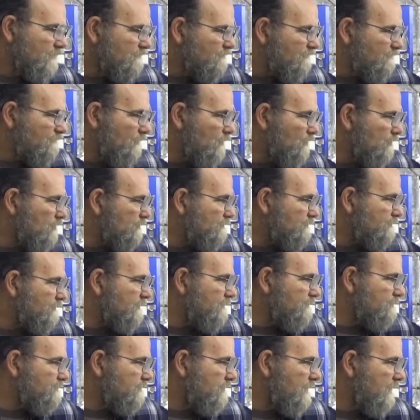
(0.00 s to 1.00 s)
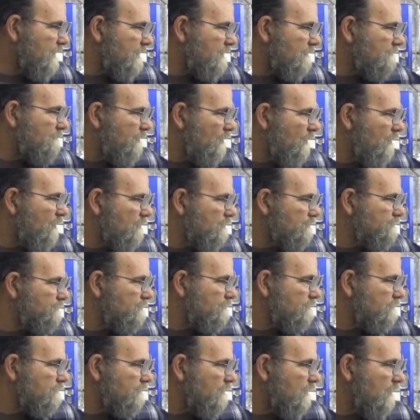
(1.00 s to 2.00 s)
for these kind of parts
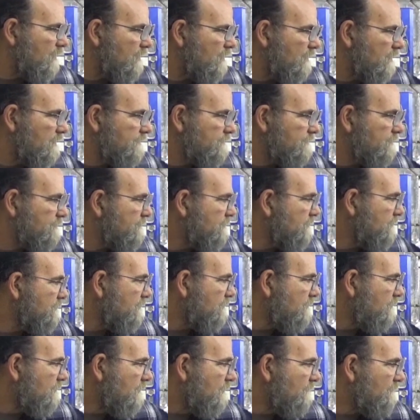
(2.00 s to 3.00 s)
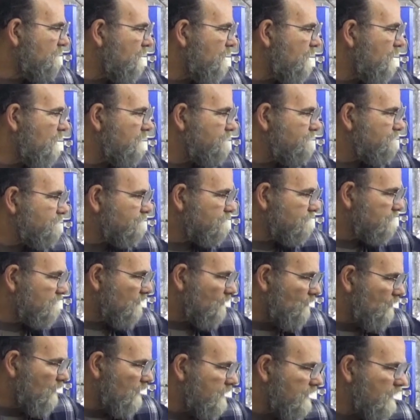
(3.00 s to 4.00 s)
or not, but
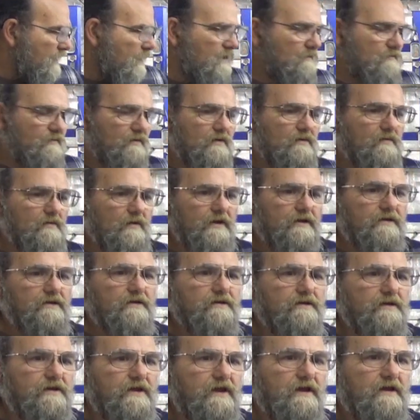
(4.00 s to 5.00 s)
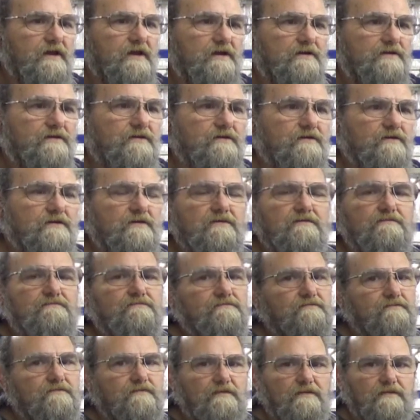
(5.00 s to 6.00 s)
we got what we could get.
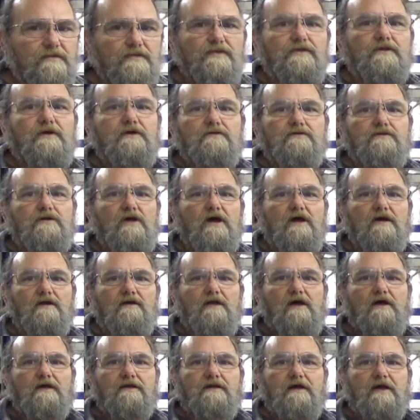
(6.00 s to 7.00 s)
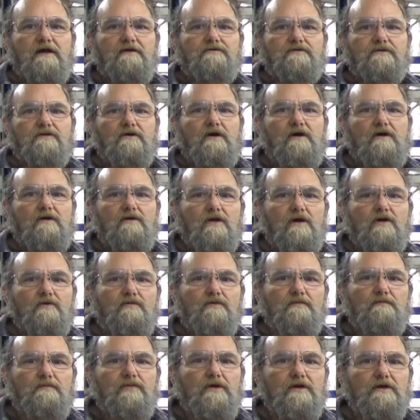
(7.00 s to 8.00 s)
They're not like out there all over
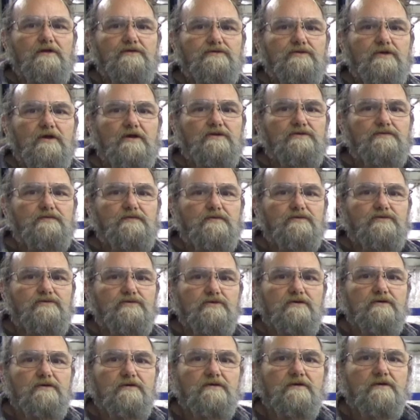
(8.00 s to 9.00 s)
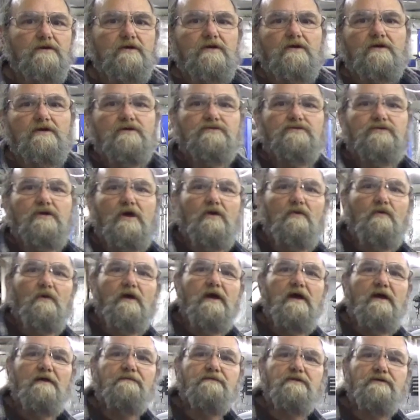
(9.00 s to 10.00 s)
the place, that's for sure. So we
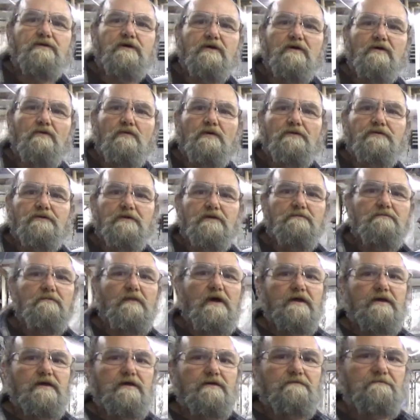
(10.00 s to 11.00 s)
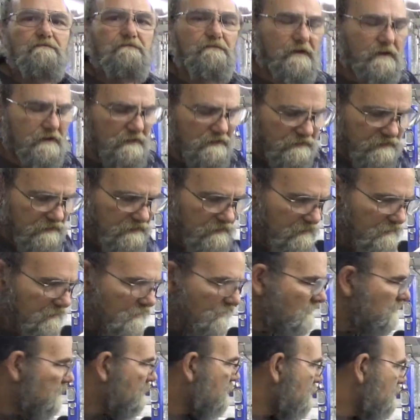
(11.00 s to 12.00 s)
have to deal with it and make it fit.
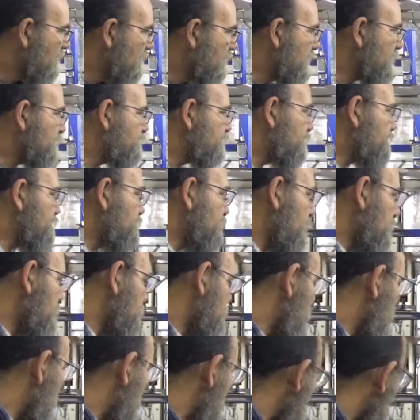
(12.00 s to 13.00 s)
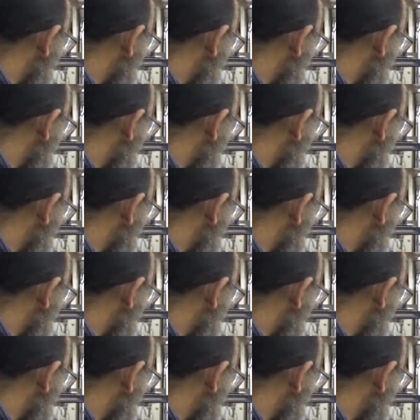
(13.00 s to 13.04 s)
Well, as you see right